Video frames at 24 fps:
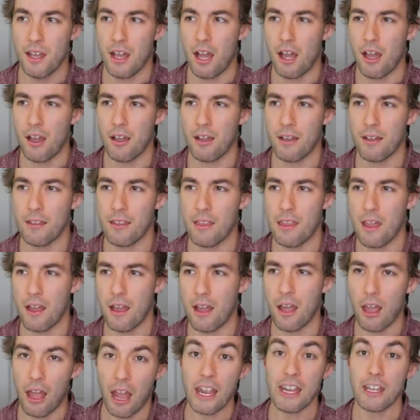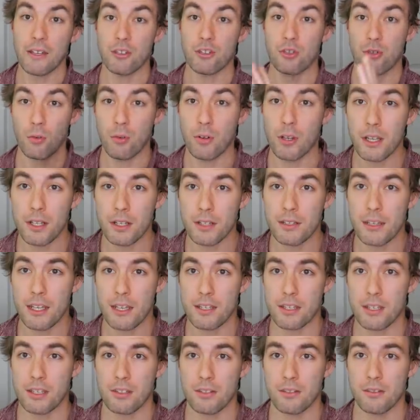I enjoy
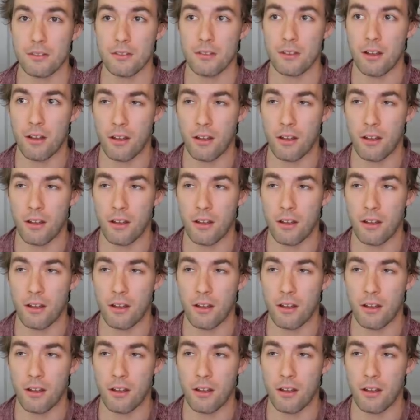taking,